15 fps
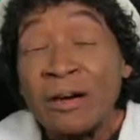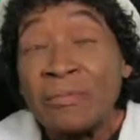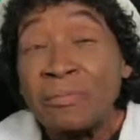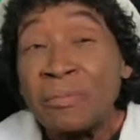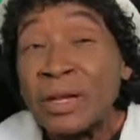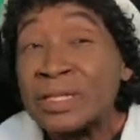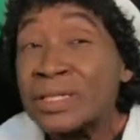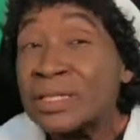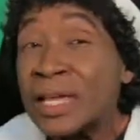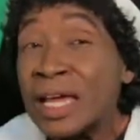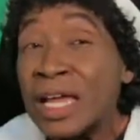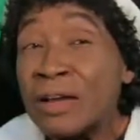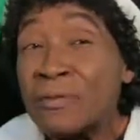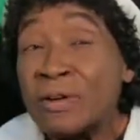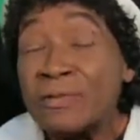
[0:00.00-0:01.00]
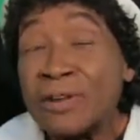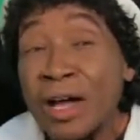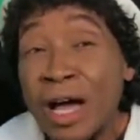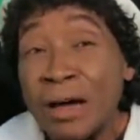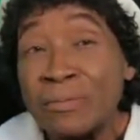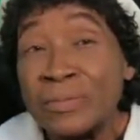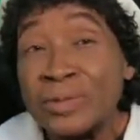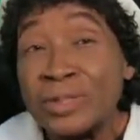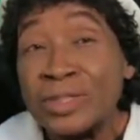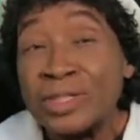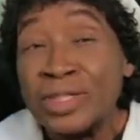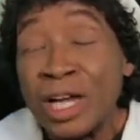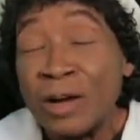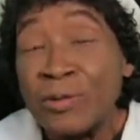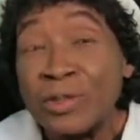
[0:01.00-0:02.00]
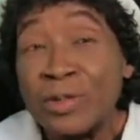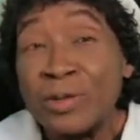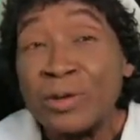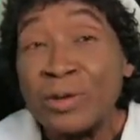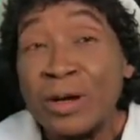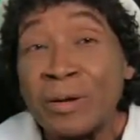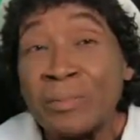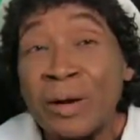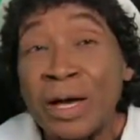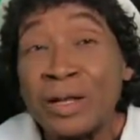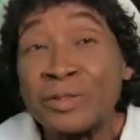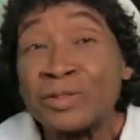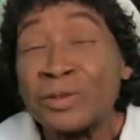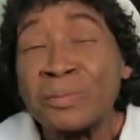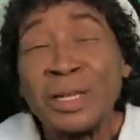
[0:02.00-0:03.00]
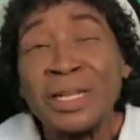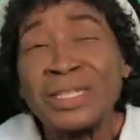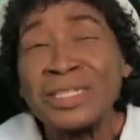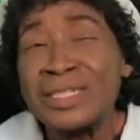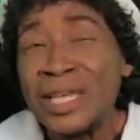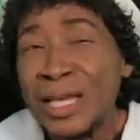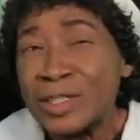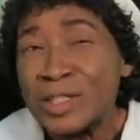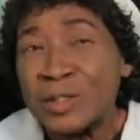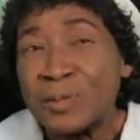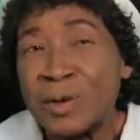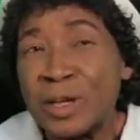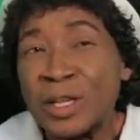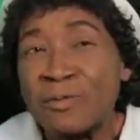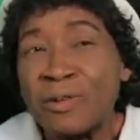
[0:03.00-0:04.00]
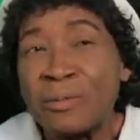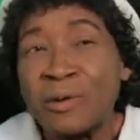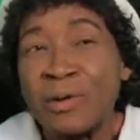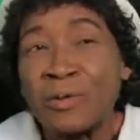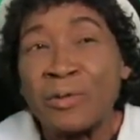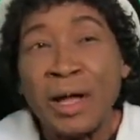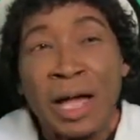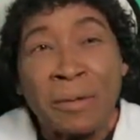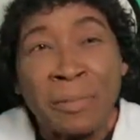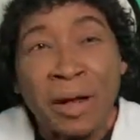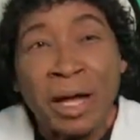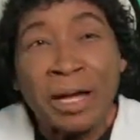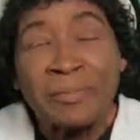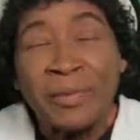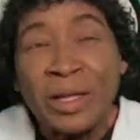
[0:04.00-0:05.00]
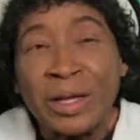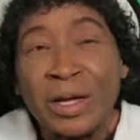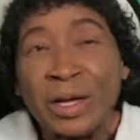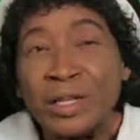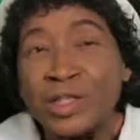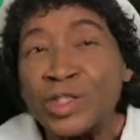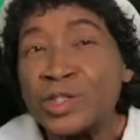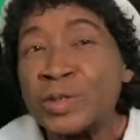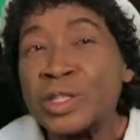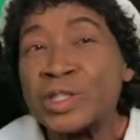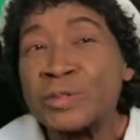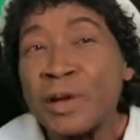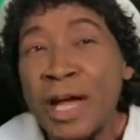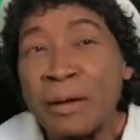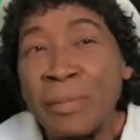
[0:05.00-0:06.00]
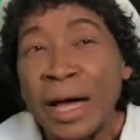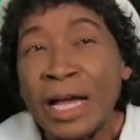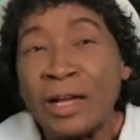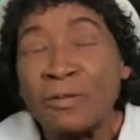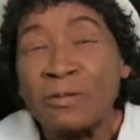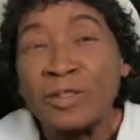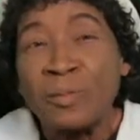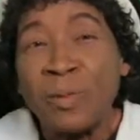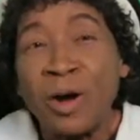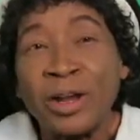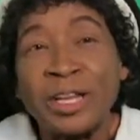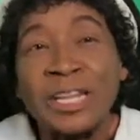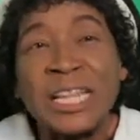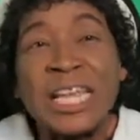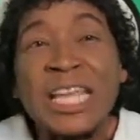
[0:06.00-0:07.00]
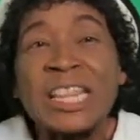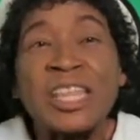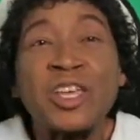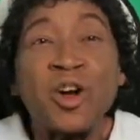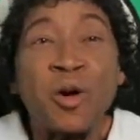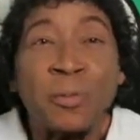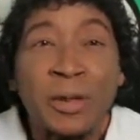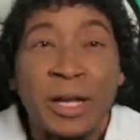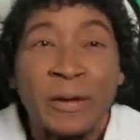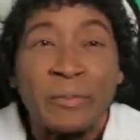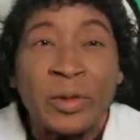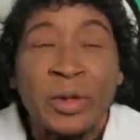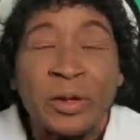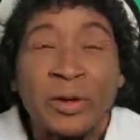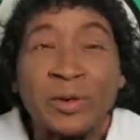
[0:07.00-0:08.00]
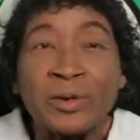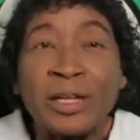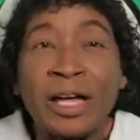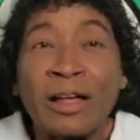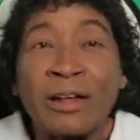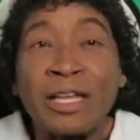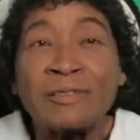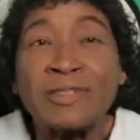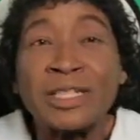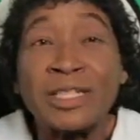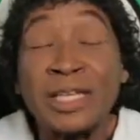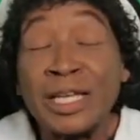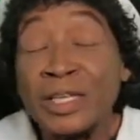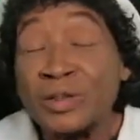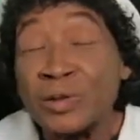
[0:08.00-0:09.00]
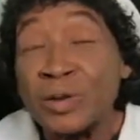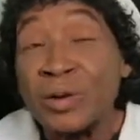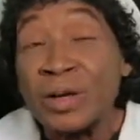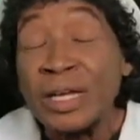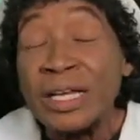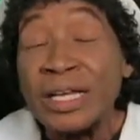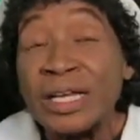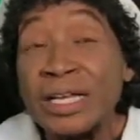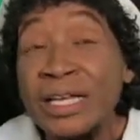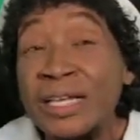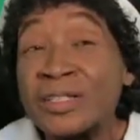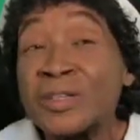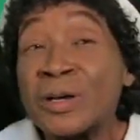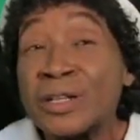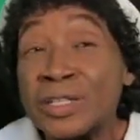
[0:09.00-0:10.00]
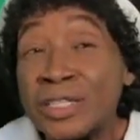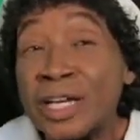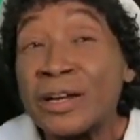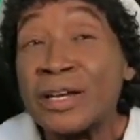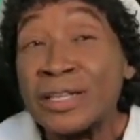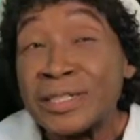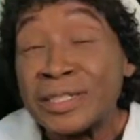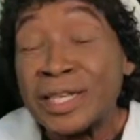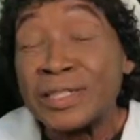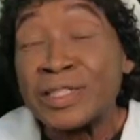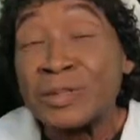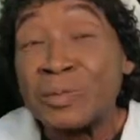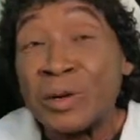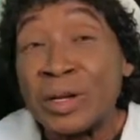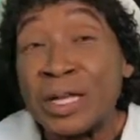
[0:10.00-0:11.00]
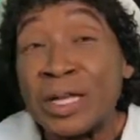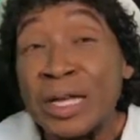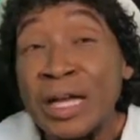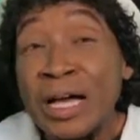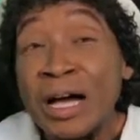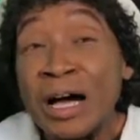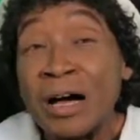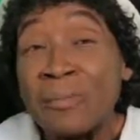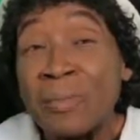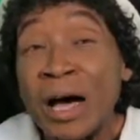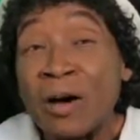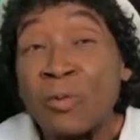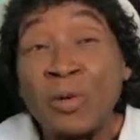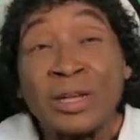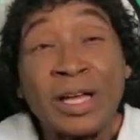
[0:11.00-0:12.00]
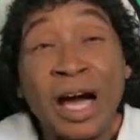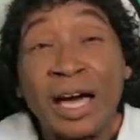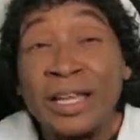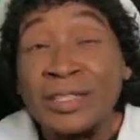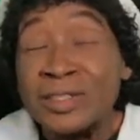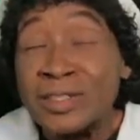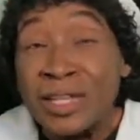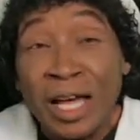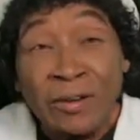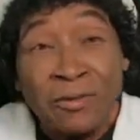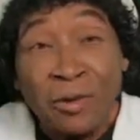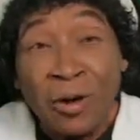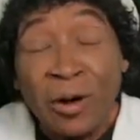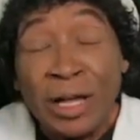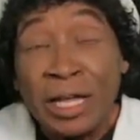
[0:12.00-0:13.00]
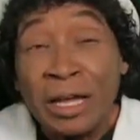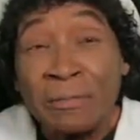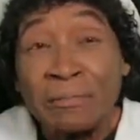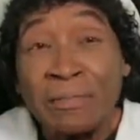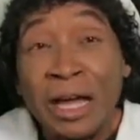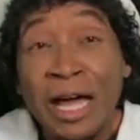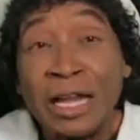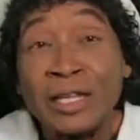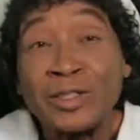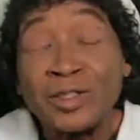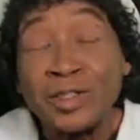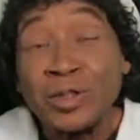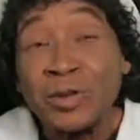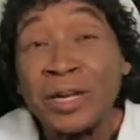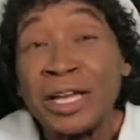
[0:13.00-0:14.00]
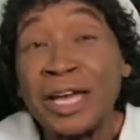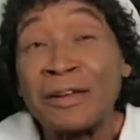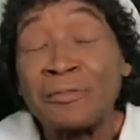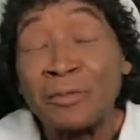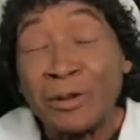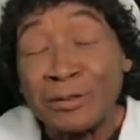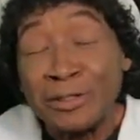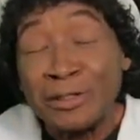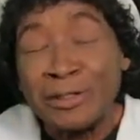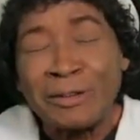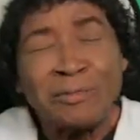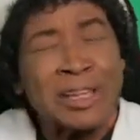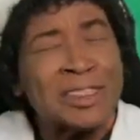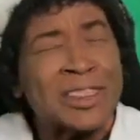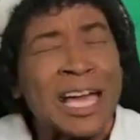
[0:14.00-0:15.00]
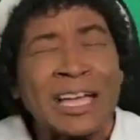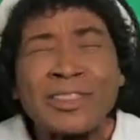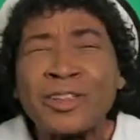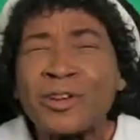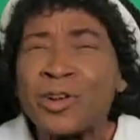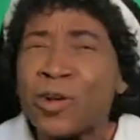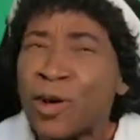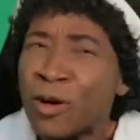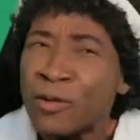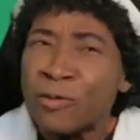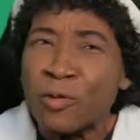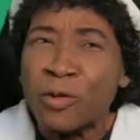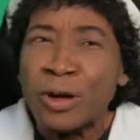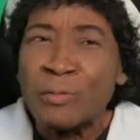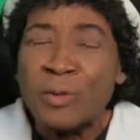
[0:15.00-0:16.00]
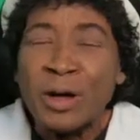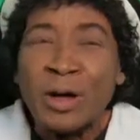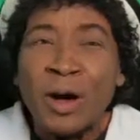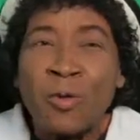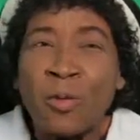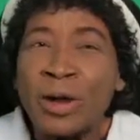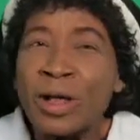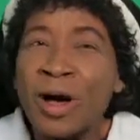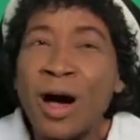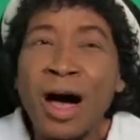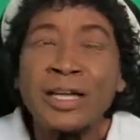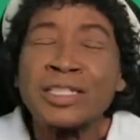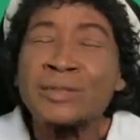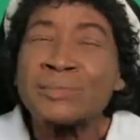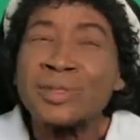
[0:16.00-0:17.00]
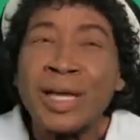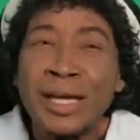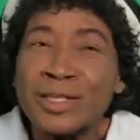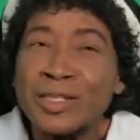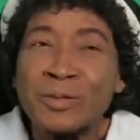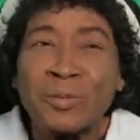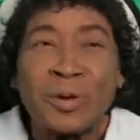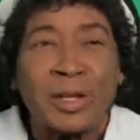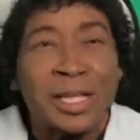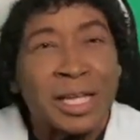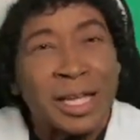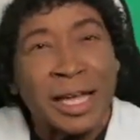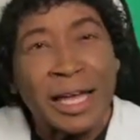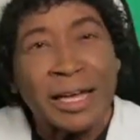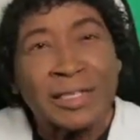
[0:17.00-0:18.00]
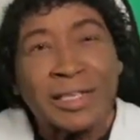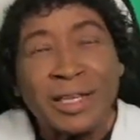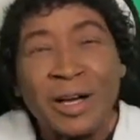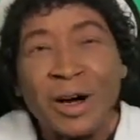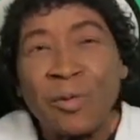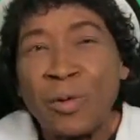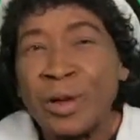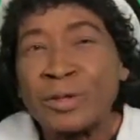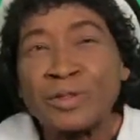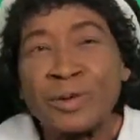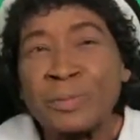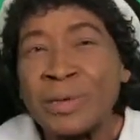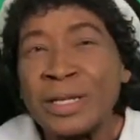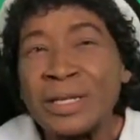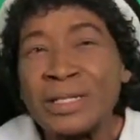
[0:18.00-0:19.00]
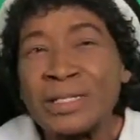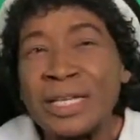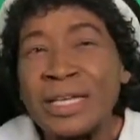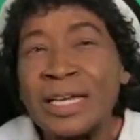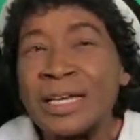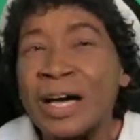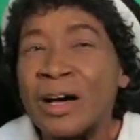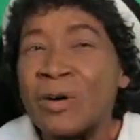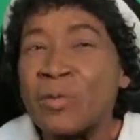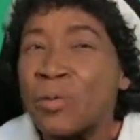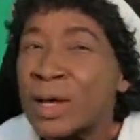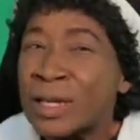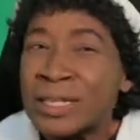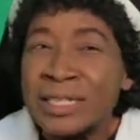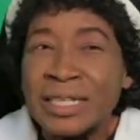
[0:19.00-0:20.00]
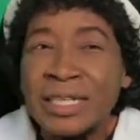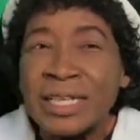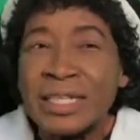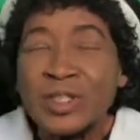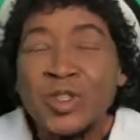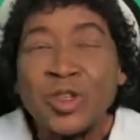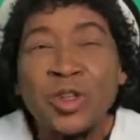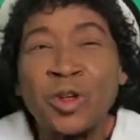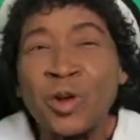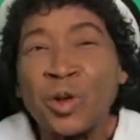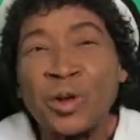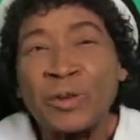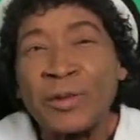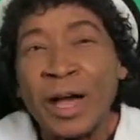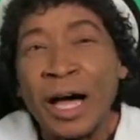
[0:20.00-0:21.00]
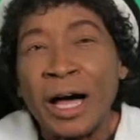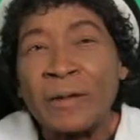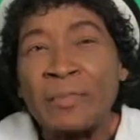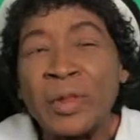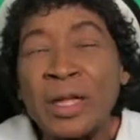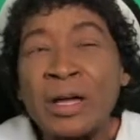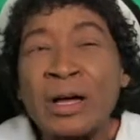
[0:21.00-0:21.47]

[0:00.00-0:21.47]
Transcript: But today we've come to share with you about a tremendous testimony from a rabbi, a Jewish rabbi who was born in Ethiopia, who now lives in Israel, he's going to share his testimony about what God has done for him and is doing and will do. And we thank the Lord for him. What an awesome testimony he has. What a tremendous uh, witness he is to the glory of God.